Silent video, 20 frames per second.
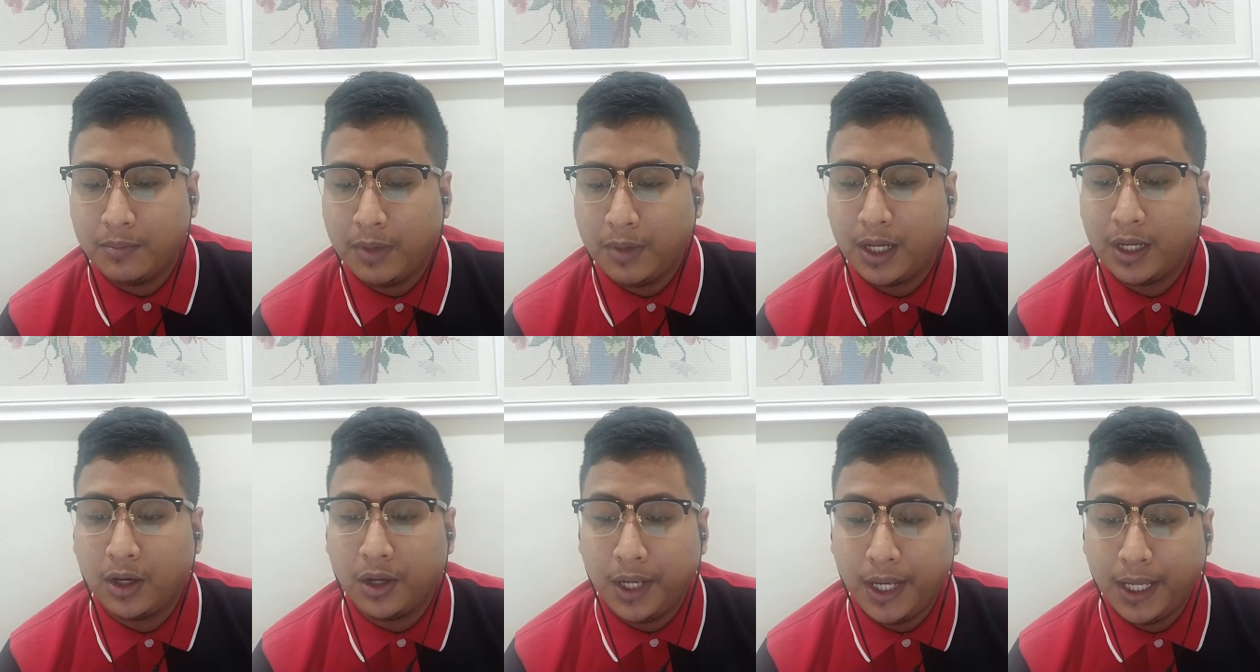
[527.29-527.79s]

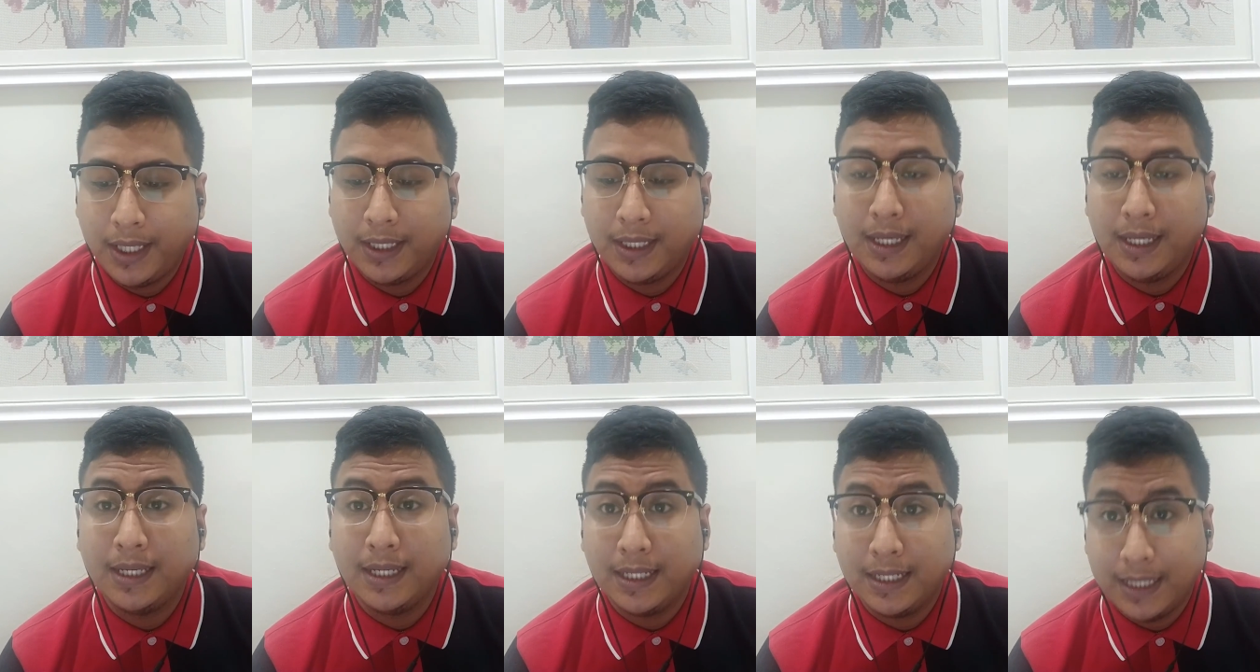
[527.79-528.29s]
by
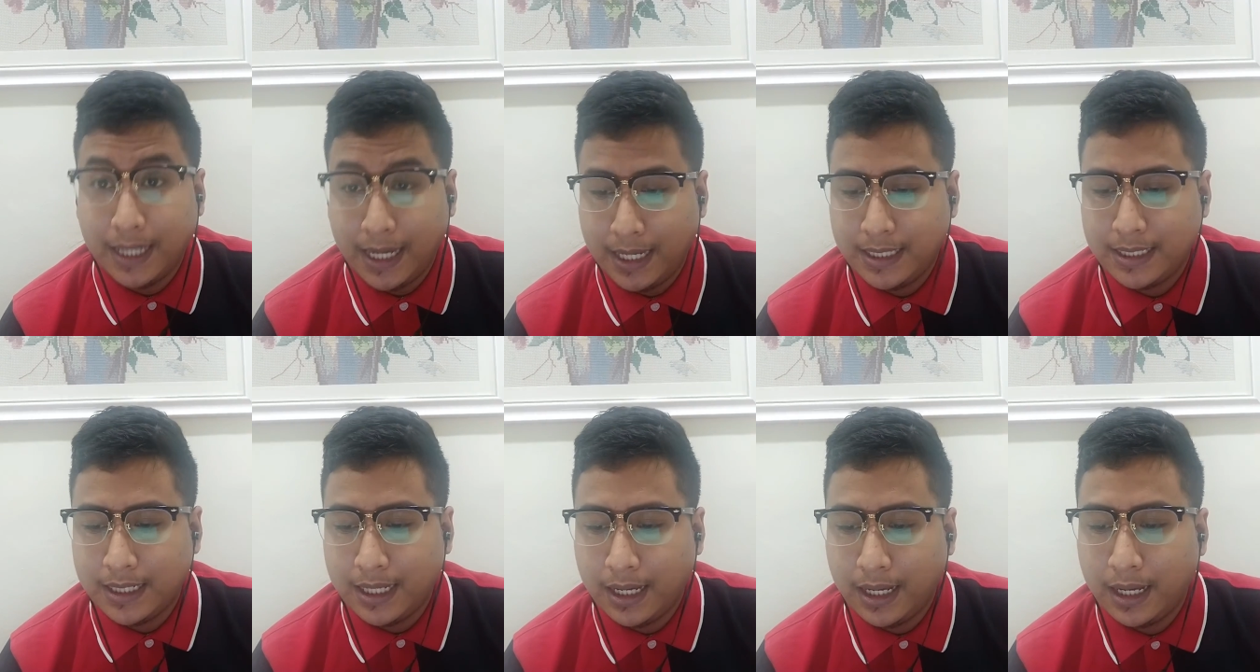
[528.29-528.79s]
collecting the
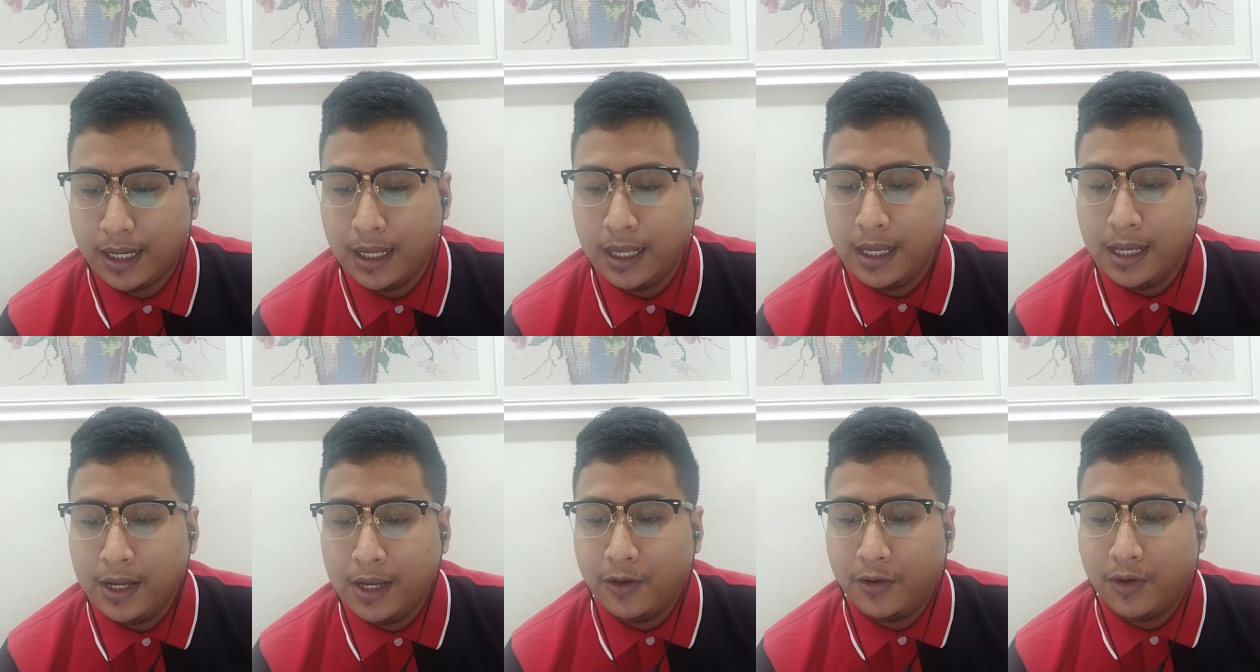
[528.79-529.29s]
data
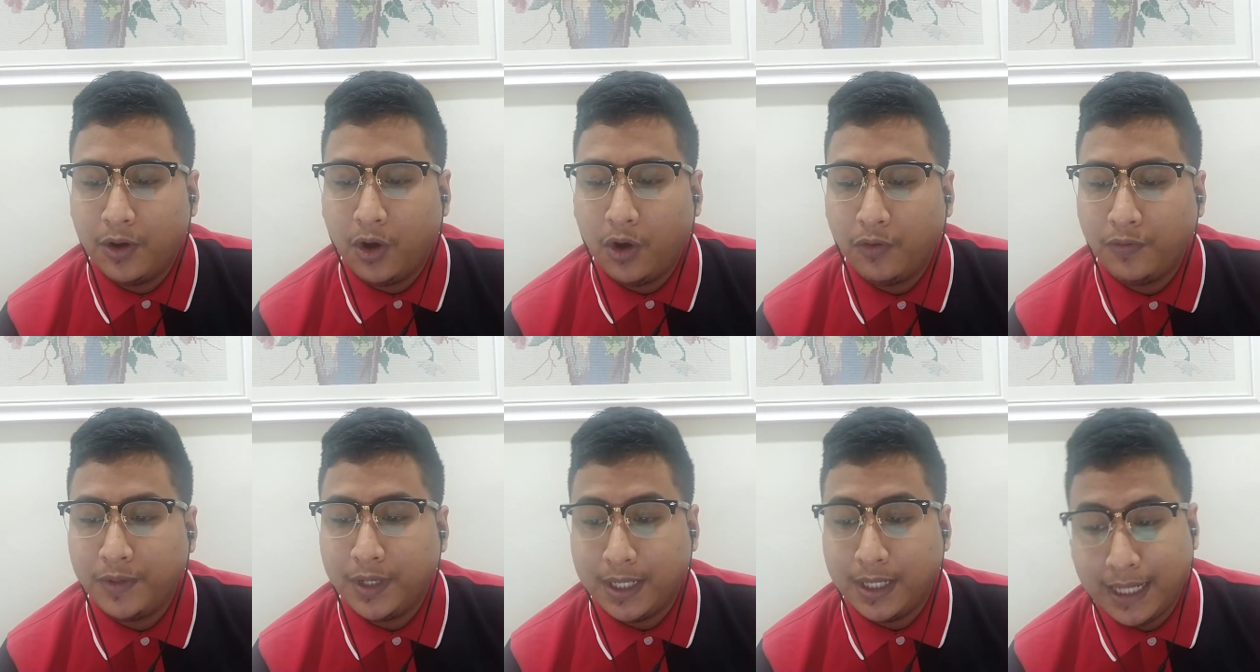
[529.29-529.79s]

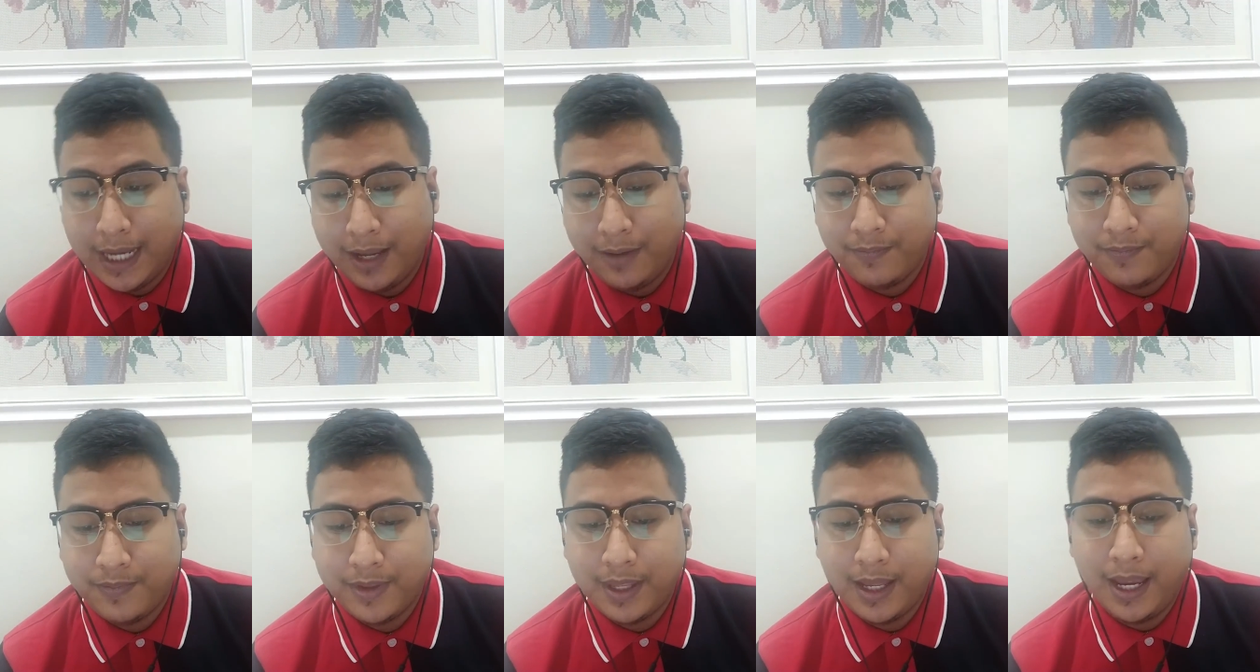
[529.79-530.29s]
of the depth,